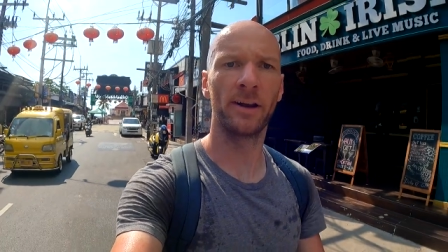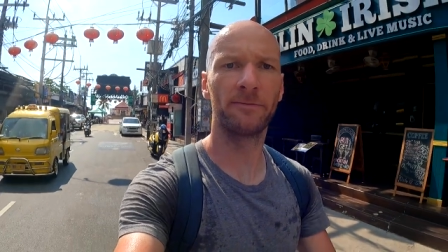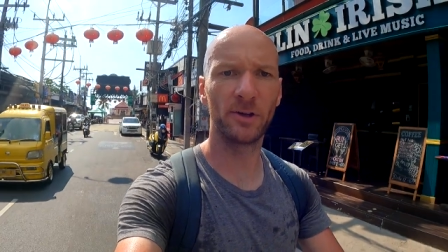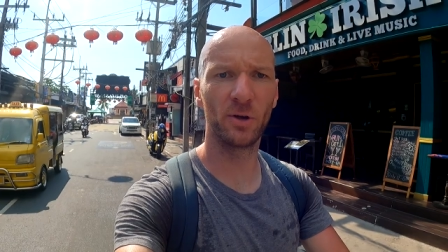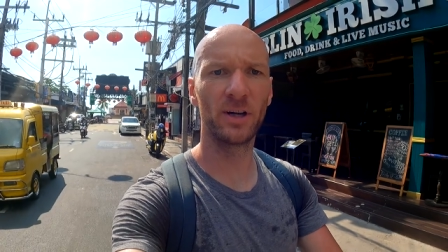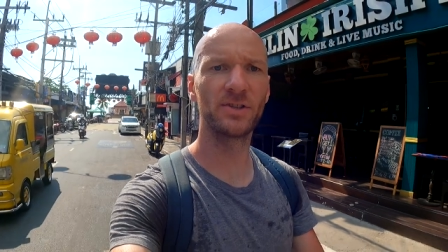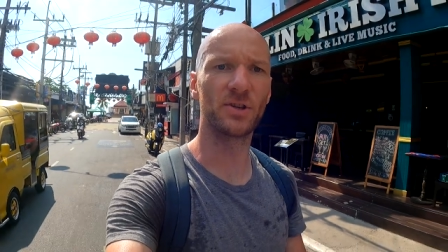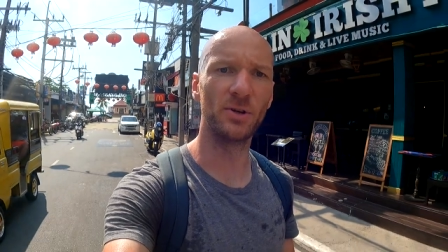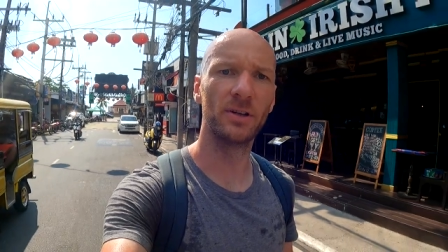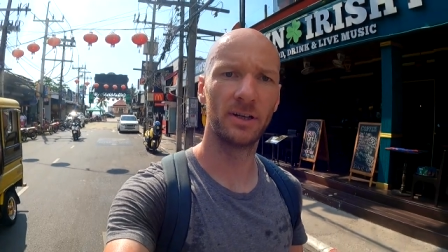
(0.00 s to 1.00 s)
Whatever you're
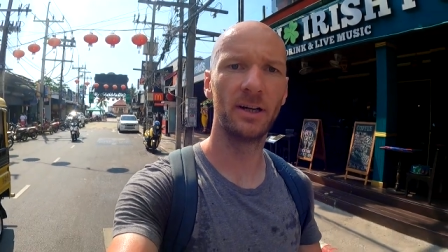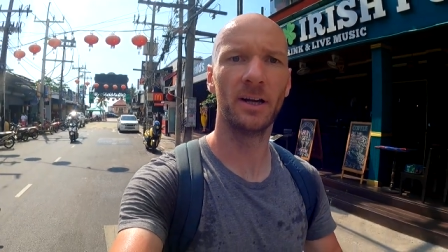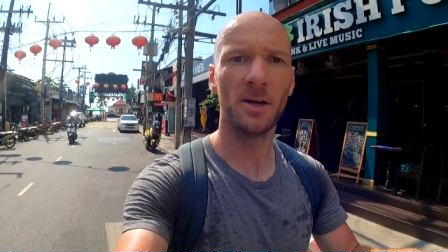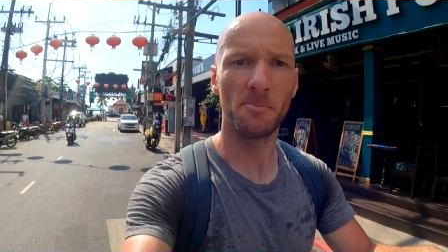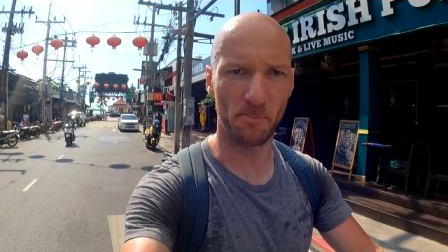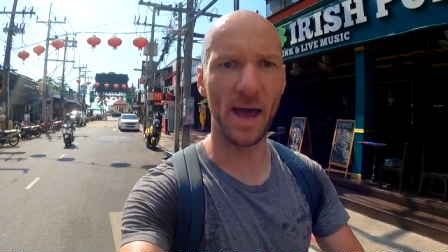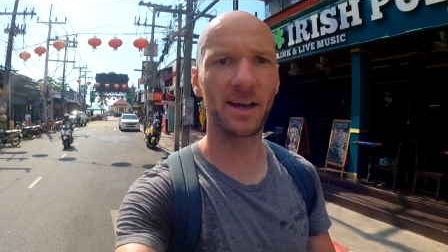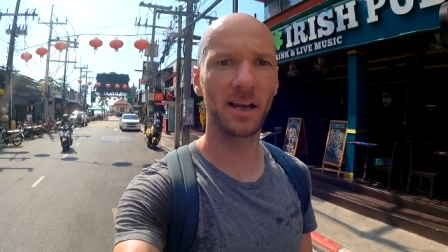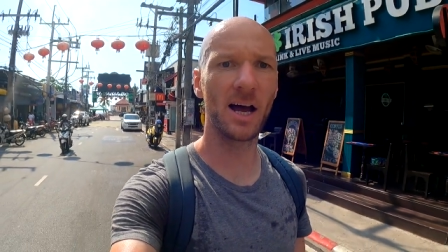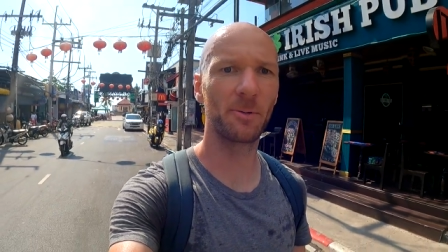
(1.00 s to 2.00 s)
into,
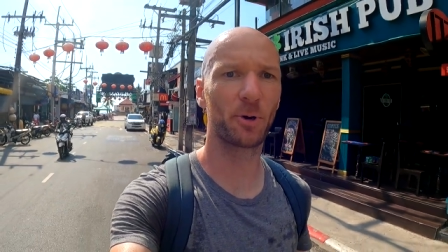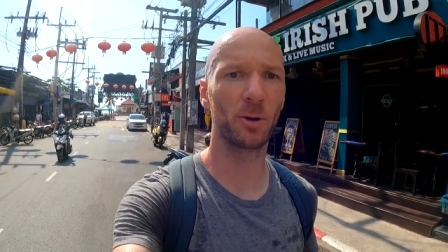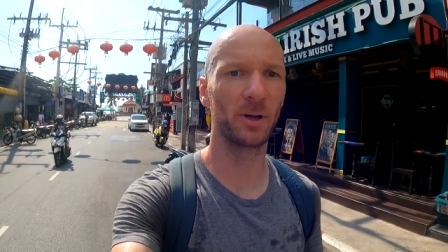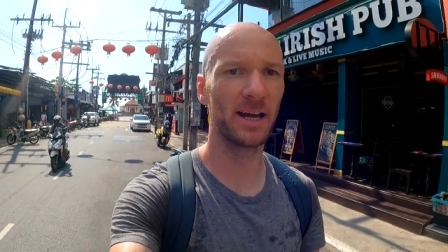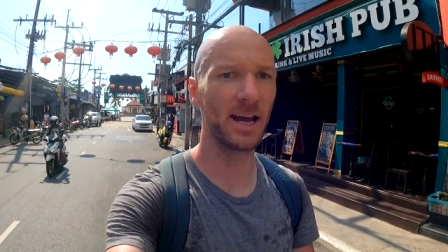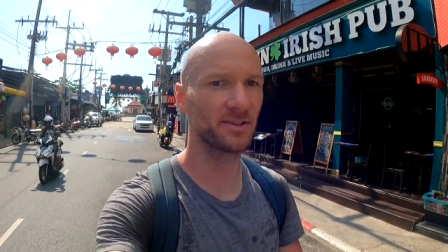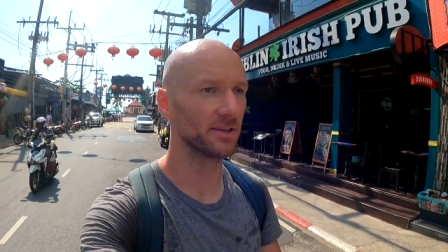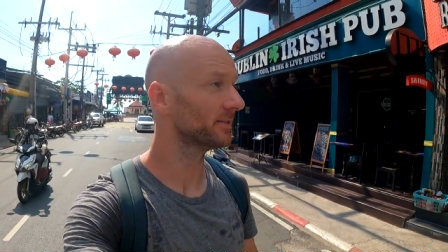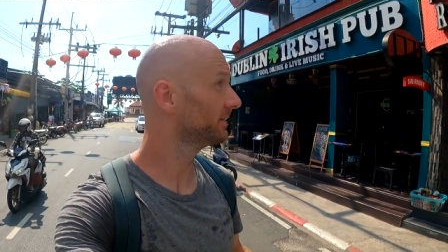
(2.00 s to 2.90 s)
Bang La probably has